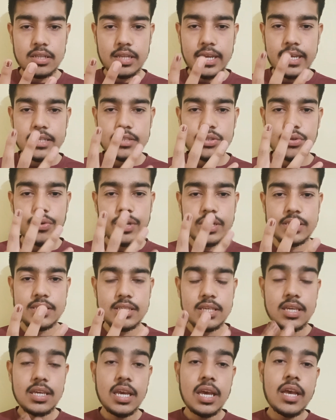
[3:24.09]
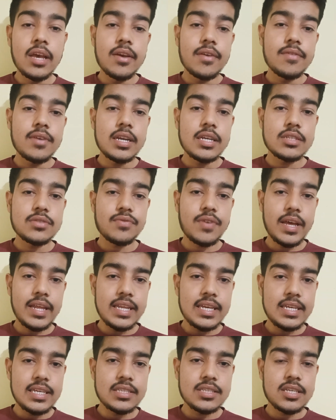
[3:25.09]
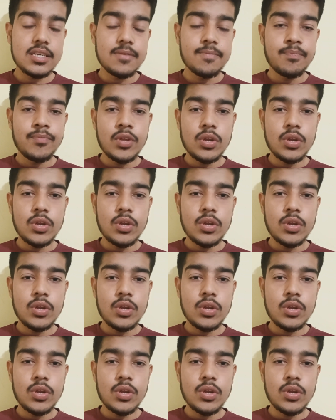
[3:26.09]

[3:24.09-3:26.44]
as you can see, it's very easy